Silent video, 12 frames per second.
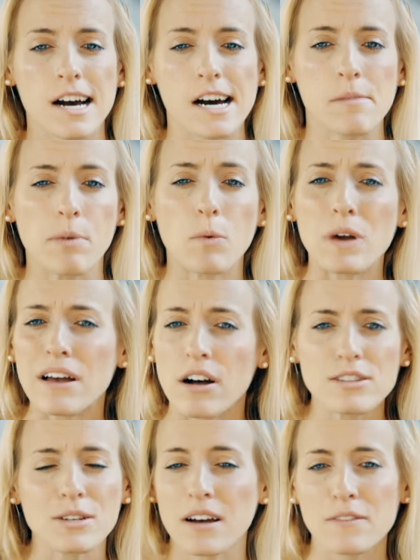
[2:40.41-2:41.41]
Um, but we
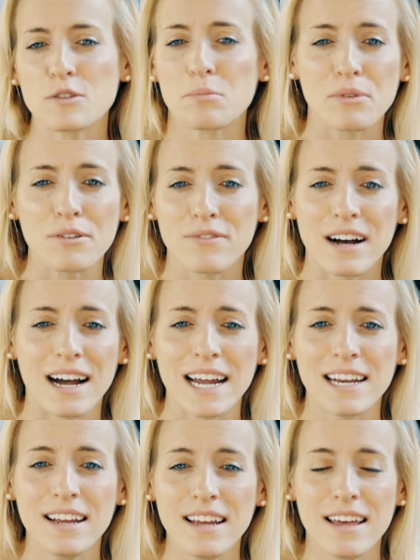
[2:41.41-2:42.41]
also have to
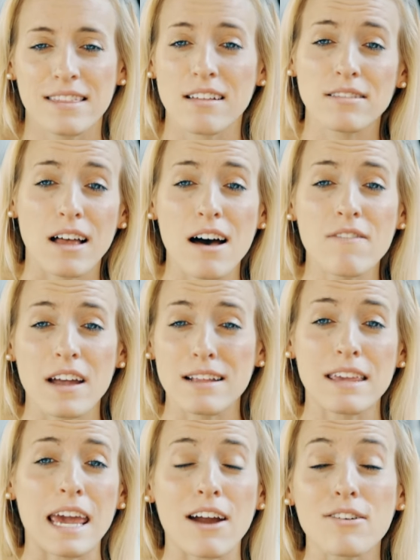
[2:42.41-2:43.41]
provide the love
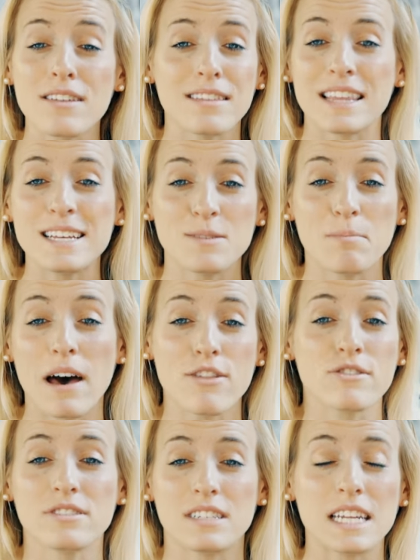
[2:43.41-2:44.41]
and care that these
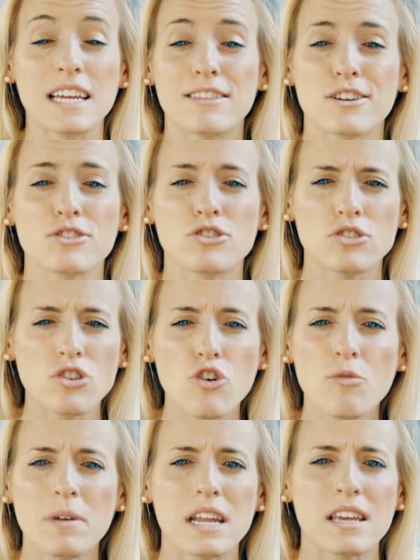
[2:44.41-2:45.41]
mothers need. There's
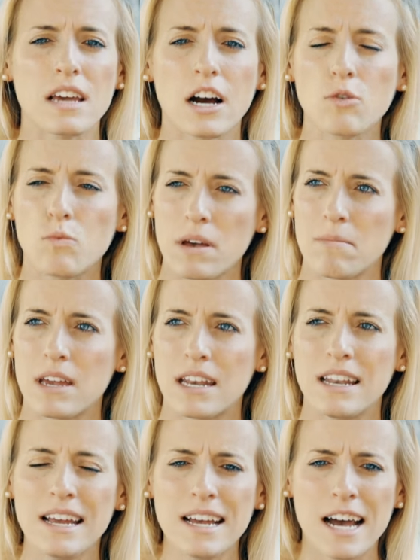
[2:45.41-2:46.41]
so many young
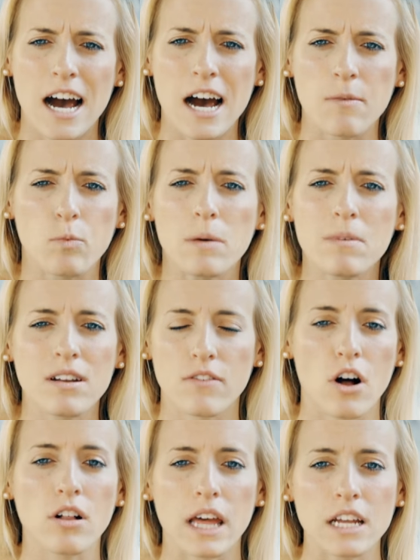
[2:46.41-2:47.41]
women, um, women of
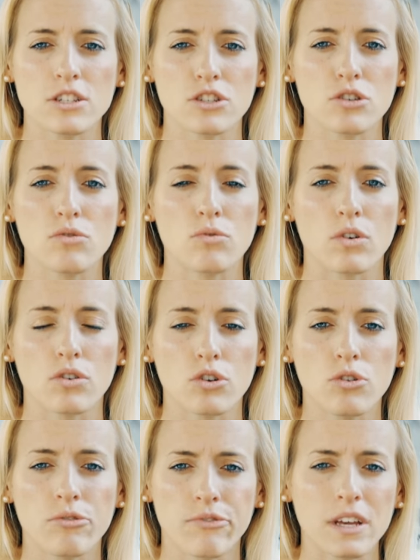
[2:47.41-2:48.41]
all ages who,
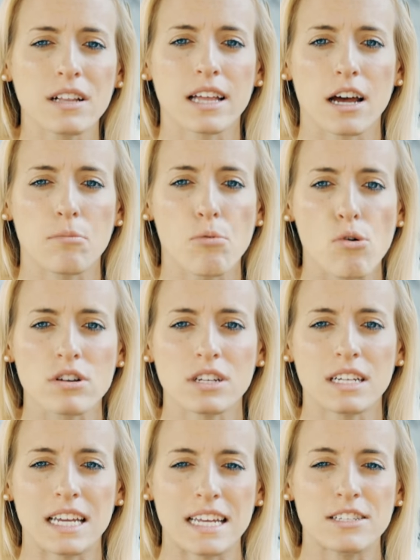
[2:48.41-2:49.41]
who feel like
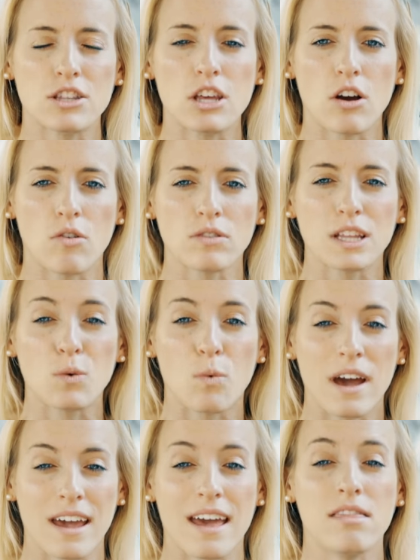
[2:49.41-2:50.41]
abortion is the only
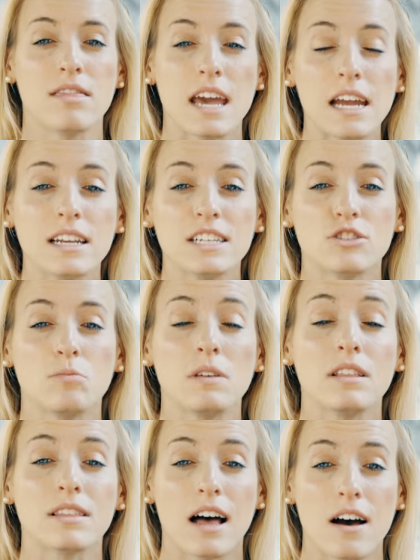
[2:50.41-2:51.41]
way and they need to
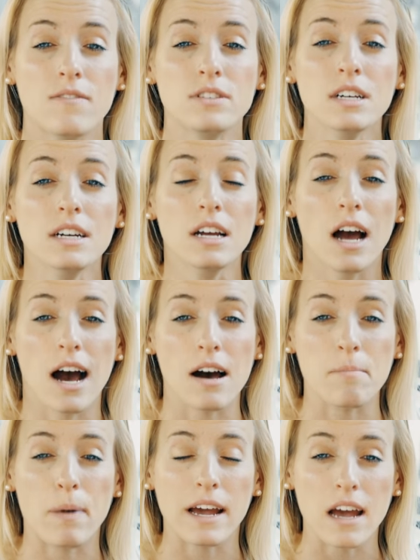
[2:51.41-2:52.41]
be loved
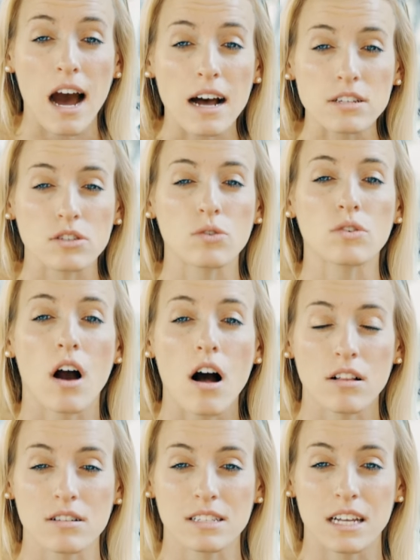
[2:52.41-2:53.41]
um, by us who
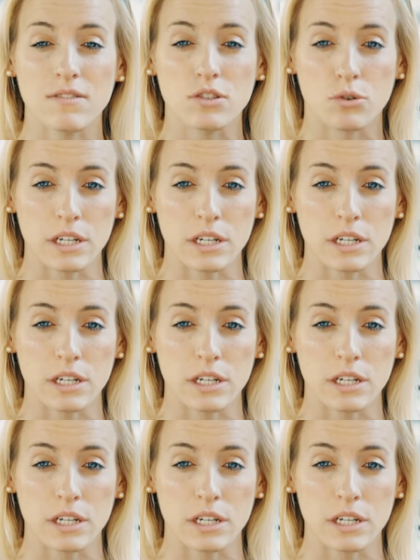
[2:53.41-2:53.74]
call ourselves